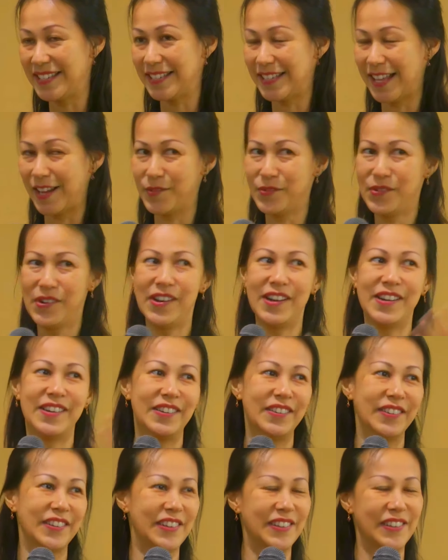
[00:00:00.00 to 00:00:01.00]
it's like,
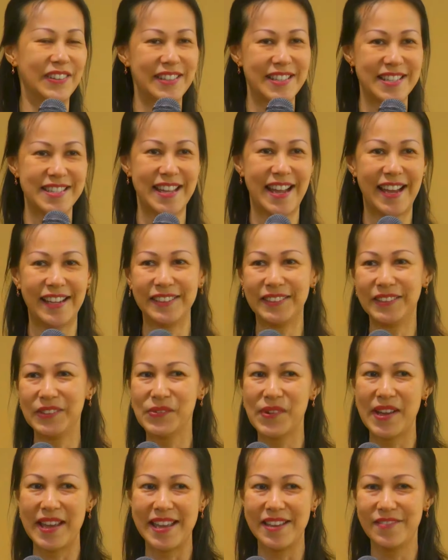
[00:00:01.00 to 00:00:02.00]
whoa, you know, this tidal
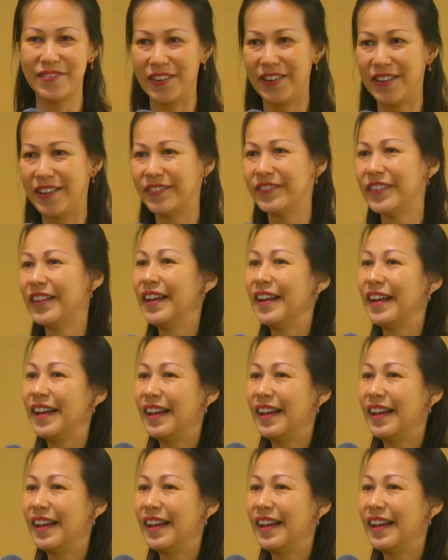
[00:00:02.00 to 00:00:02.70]
wave of